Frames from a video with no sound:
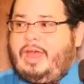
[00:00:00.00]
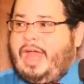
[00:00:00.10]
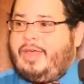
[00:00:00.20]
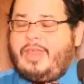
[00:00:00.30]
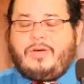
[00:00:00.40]

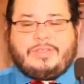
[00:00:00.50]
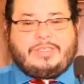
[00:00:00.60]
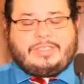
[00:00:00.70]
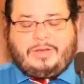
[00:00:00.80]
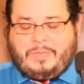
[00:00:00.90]
And that was
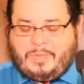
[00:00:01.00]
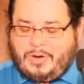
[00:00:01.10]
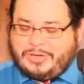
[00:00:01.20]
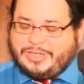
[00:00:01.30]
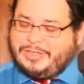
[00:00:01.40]
just an
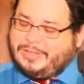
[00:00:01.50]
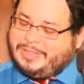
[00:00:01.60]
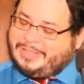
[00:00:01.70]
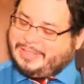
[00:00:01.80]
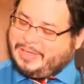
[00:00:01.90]
emotional
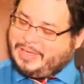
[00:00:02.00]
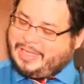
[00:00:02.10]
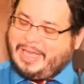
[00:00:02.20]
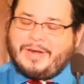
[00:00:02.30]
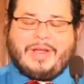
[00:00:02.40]

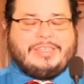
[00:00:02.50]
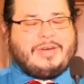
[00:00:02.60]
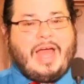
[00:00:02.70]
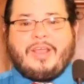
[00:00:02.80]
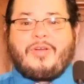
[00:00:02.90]
gut
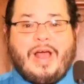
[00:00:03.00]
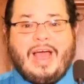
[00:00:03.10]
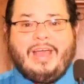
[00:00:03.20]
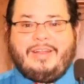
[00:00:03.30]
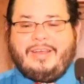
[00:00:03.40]
wrencher. I
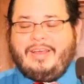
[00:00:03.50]
cried.